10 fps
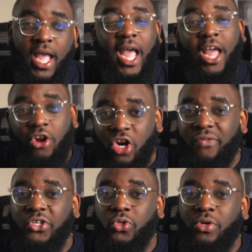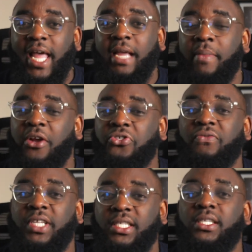A lot of us don't like
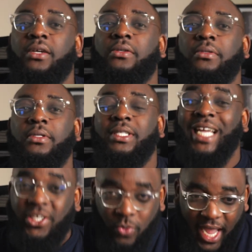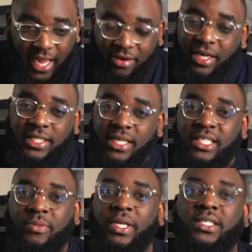Microsoft Excel. That's why I created this
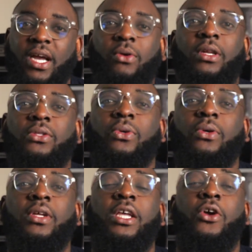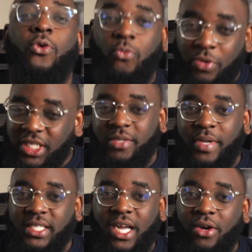EBS calculator. With this
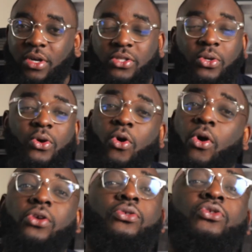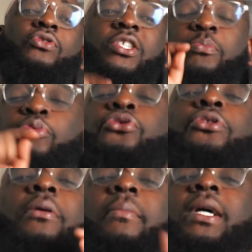EBS calculator, all you do is put
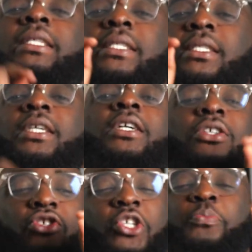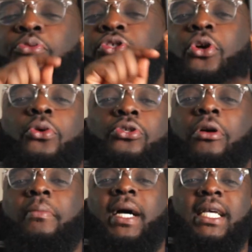numbers. Just put your own
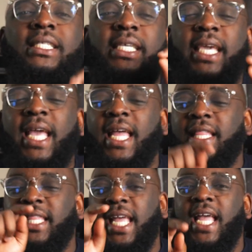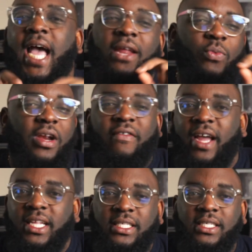numbers here, there, and wherever
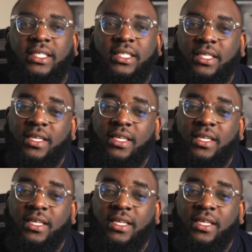it is.